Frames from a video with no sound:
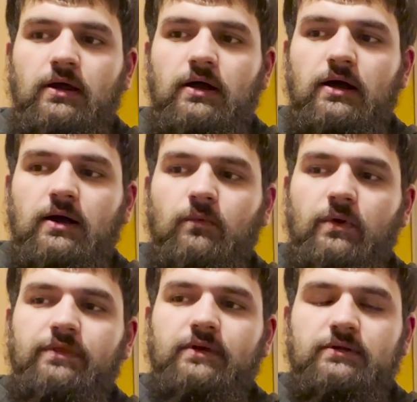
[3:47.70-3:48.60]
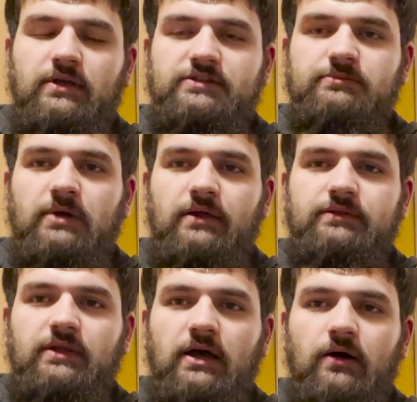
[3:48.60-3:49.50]
One thing nice about
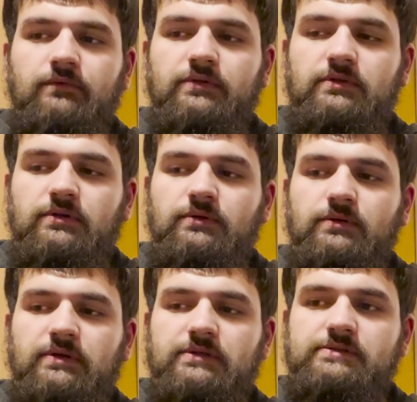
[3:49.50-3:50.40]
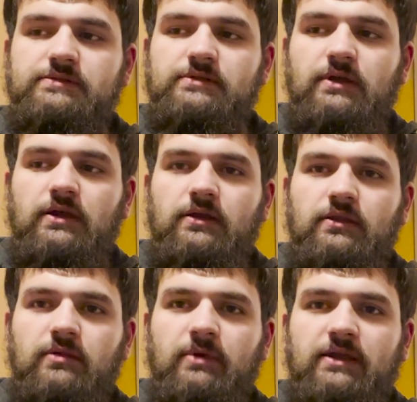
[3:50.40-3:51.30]
the Alpha too is
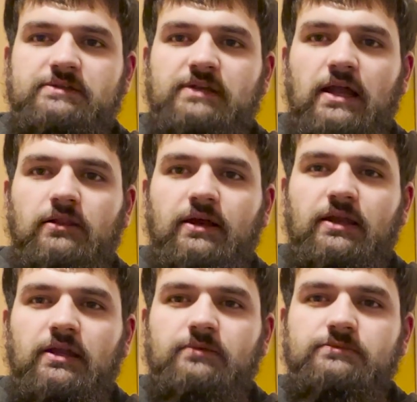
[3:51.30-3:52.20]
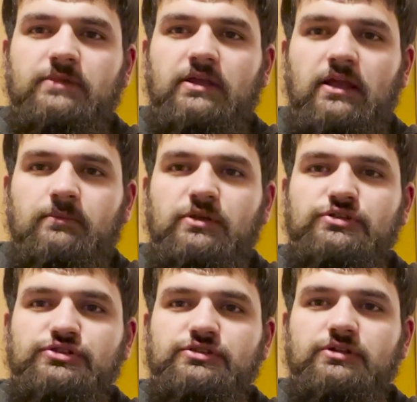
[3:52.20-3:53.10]
they make a satellite
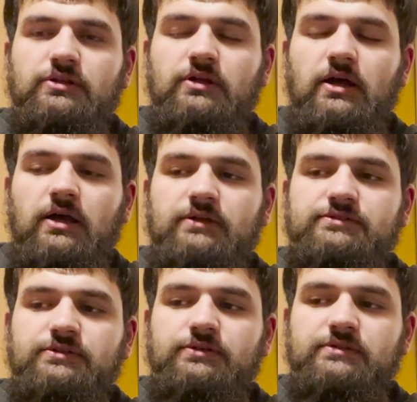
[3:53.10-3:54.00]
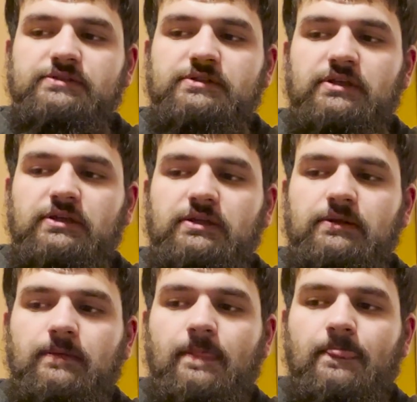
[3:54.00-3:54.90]
image, so you can
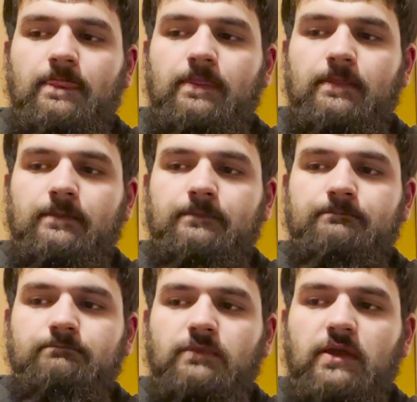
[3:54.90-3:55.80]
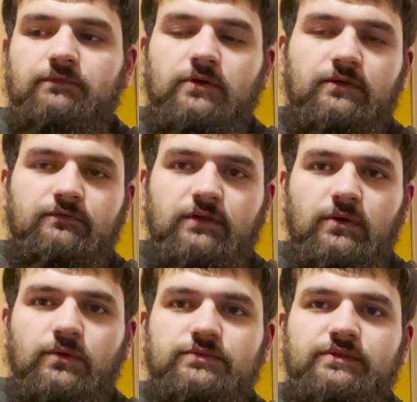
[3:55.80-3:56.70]
see if they're in
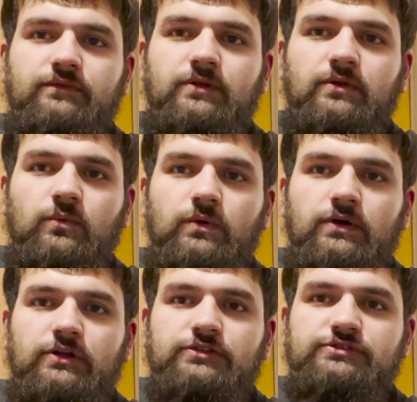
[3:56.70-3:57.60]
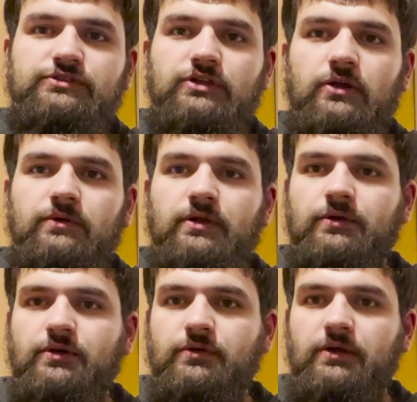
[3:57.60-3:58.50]
fields, if they're in the woods, near
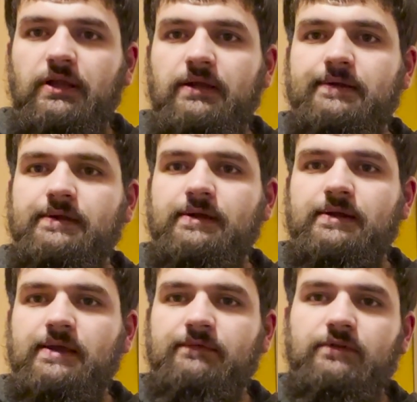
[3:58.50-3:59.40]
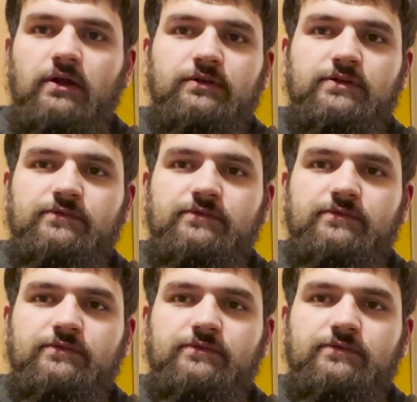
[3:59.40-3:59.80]
a creek, if you're not too